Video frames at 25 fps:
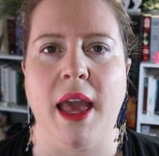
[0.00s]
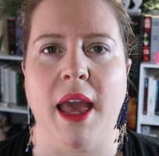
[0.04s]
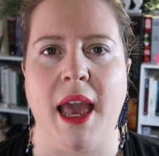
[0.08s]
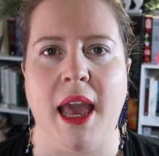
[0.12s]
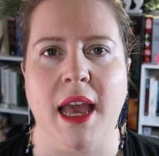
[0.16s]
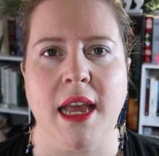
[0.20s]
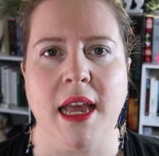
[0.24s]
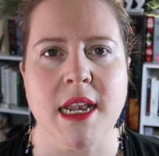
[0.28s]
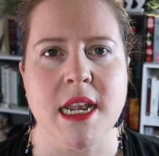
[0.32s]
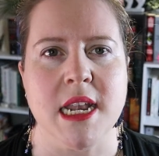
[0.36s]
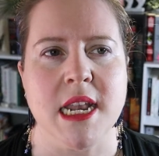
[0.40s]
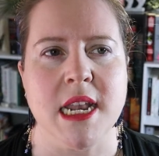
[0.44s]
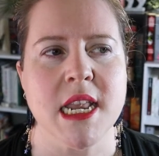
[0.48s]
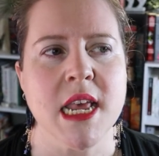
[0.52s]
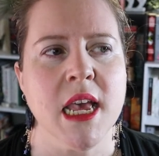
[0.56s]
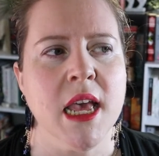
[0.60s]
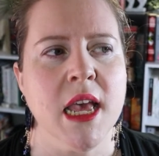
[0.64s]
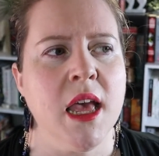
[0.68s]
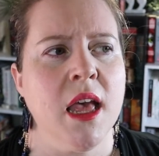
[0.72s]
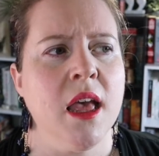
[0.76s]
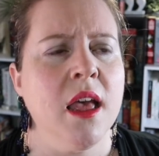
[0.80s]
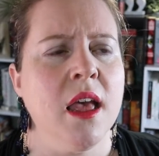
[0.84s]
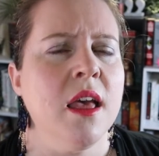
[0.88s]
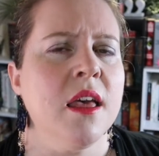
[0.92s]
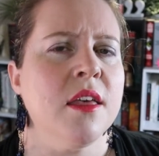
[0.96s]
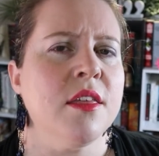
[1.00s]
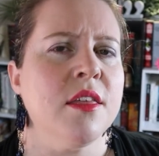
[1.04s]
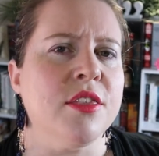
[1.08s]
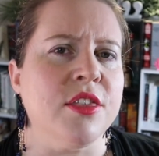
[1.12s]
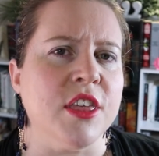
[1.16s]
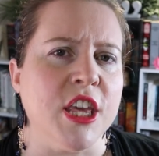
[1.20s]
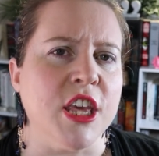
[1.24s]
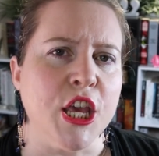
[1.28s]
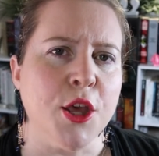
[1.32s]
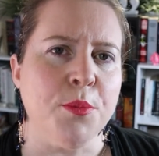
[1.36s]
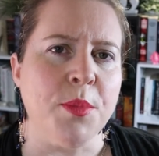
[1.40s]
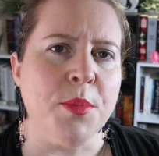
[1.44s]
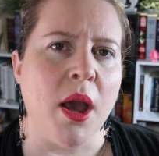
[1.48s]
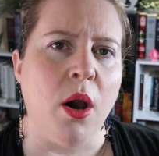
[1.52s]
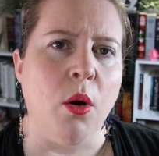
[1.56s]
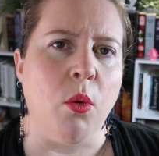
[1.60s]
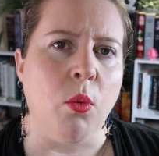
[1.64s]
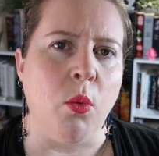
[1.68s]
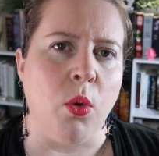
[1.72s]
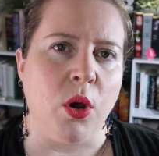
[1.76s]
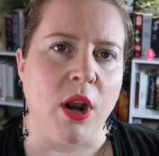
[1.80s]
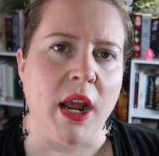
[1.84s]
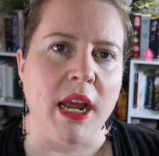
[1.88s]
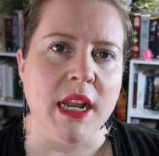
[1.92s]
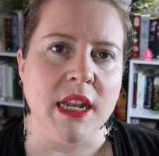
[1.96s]
and think about
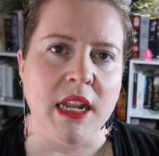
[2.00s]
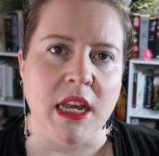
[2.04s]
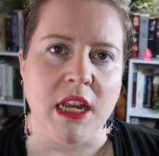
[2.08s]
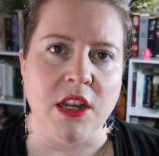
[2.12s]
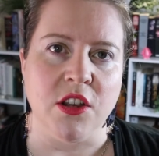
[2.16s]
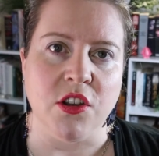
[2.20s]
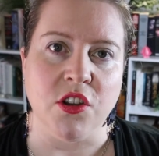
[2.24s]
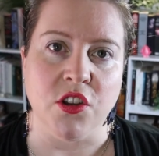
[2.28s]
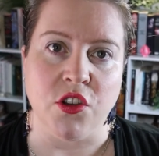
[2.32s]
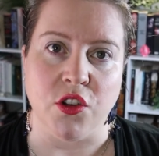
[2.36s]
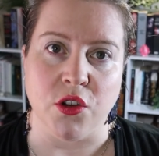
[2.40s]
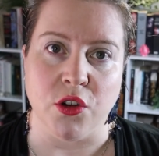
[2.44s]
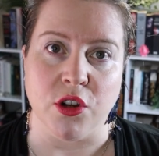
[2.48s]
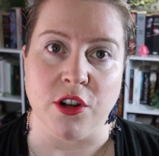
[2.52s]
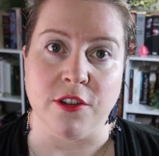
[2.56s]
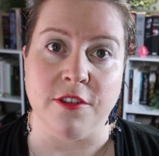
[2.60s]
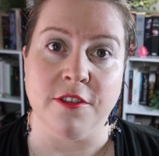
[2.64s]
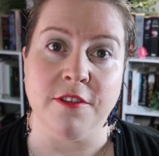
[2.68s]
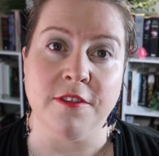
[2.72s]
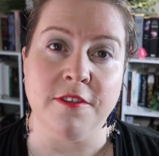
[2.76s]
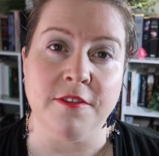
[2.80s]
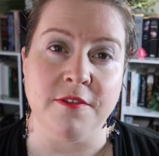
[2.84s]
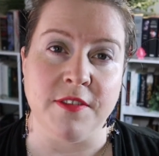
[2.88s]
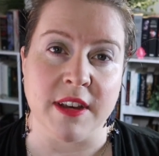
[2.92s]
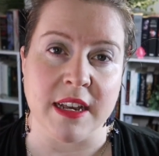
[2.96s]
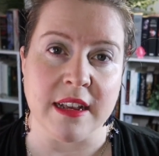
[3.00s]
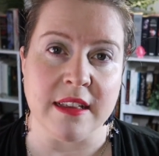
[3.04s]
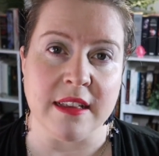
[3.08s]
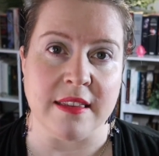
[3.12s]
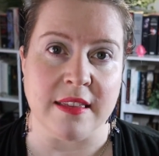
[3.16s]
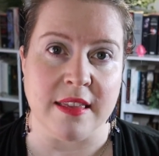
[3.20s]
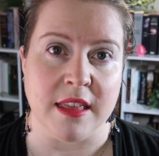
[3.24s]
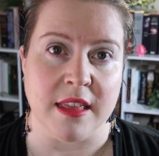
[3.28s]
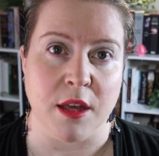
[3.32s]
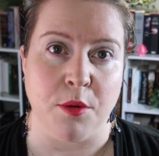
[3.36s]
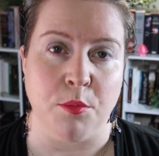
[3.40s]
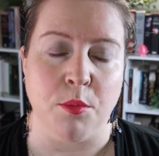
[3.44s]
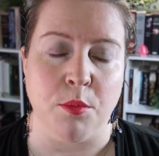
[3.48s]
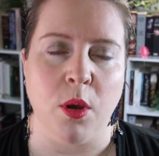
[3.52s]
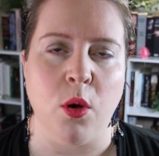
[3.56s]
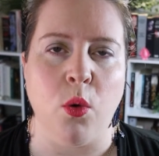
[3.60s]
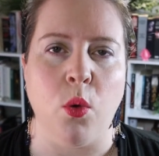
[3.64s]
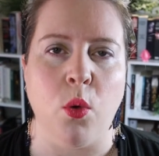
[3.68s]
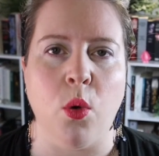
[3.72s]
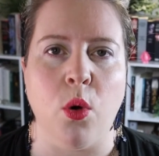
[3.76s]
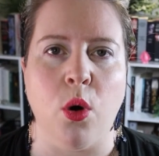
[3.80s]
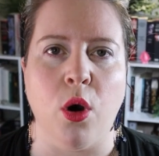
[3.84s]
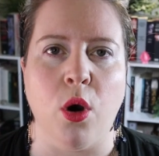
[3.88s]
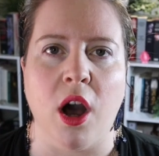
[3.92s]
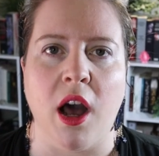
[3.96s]
what I need to do to fix them
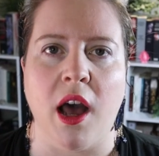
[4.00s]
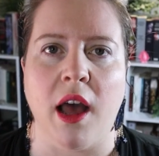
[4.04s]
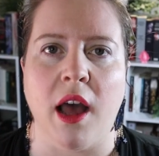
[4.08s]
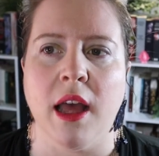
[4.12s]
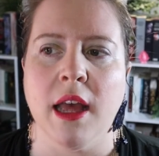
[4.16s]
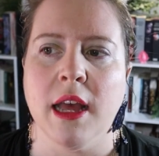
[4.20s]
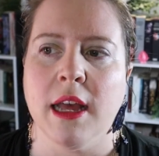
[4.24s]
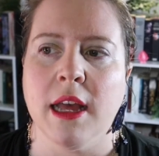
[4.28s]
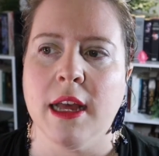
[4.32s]
or